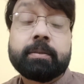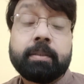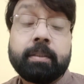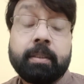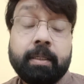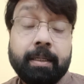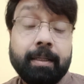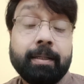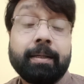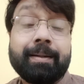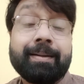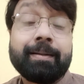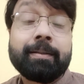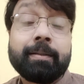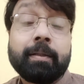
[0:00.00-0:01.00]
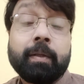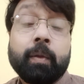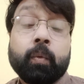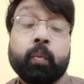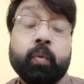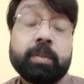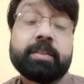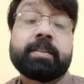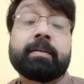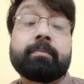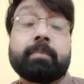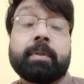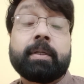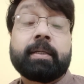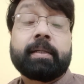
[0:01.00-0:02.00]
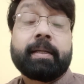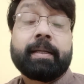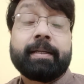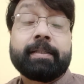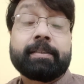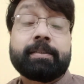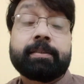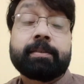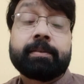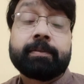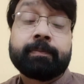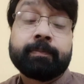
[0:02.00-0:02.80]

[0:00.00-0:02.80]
color, which number is